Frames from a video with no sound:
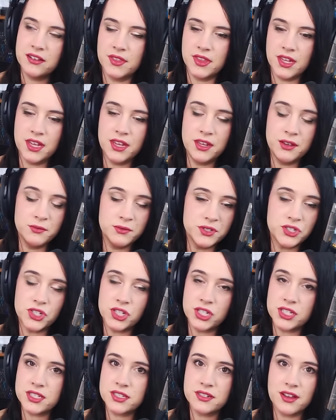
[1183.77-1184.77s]
He was
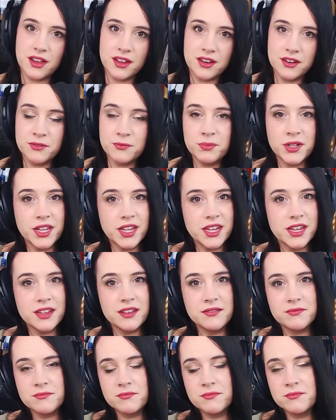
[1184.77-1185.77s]
just kind of playing
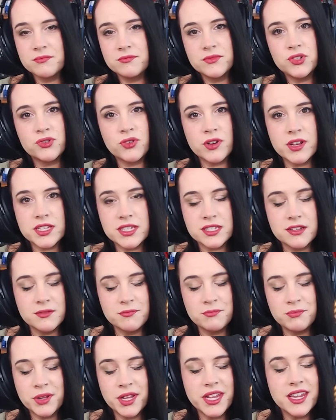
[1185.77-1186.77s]
dress up,
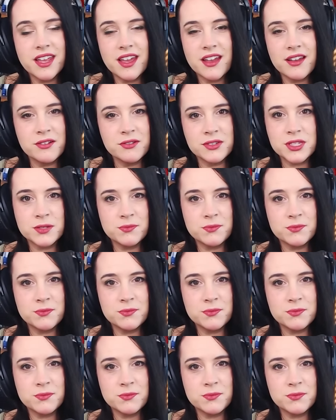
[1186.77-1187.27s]
playing house,